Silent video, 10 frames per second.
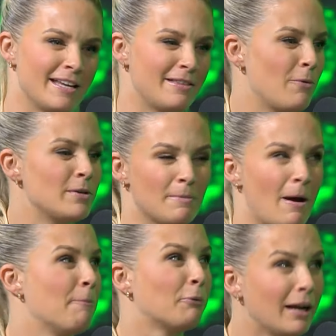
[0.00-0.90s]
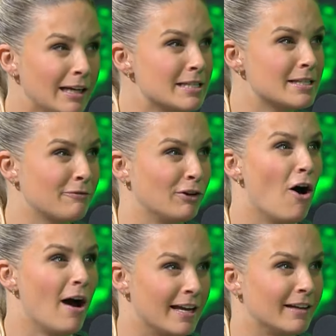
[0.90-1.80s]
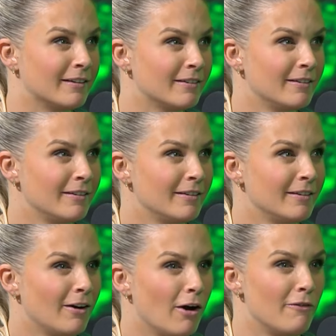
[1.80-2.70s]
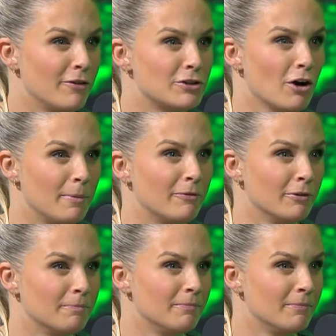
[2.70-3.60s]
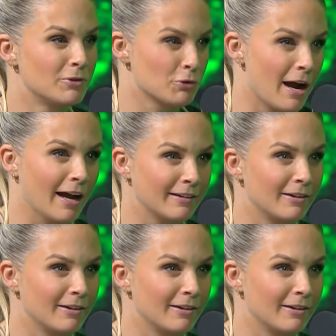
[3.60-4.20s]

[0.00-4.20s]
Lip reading: There was umbrellas flying over the top of the track.